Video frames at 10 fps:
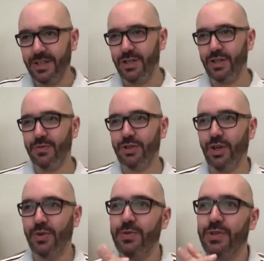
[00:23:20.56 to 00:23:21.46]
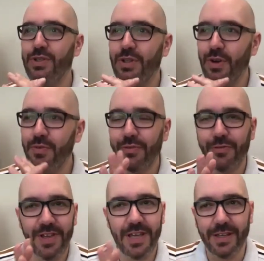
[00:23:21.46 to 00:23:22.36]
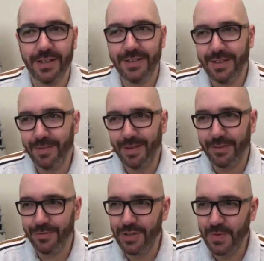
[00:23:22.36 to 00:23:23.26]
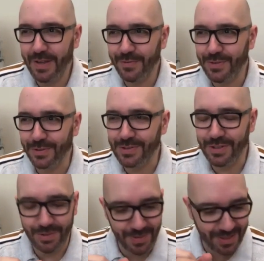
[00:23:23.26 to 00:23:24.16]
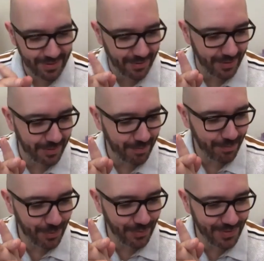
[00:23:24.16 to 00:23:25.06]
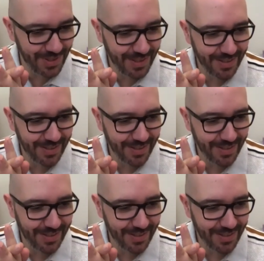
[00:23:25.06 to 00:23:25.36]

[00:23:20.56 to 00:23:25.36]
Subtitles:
you showed no fear after you left Doctor Who either, and moved,